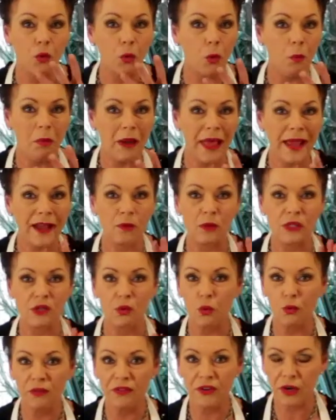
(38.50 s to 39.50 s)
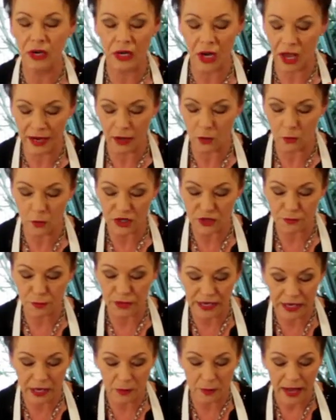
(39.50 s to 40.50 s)
all black. It was all very like a witch. But
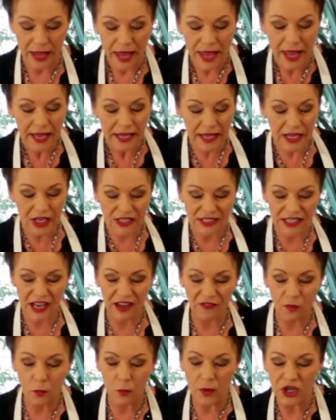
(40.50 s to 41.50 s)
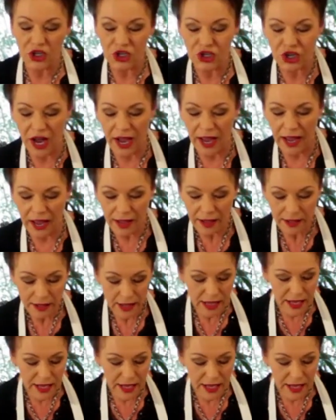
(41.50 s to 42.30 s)
anyway, get yourself a wee jar,